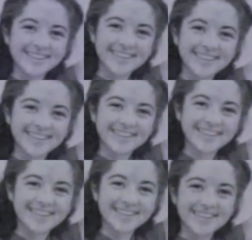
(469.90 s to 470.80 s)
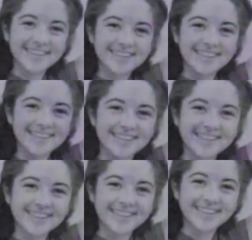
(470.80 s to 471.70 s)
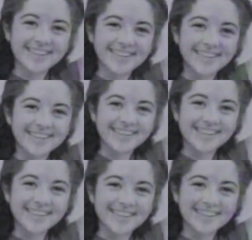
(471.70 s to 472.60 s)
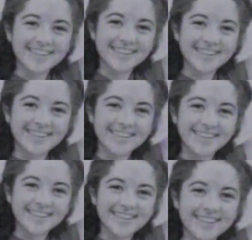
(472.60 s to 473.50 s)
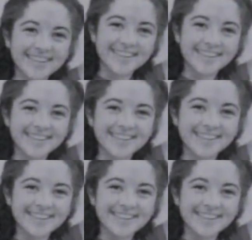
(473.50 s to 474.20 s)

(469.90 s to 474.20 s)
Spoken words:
okay? It's a girl with her hands up, she's smiling.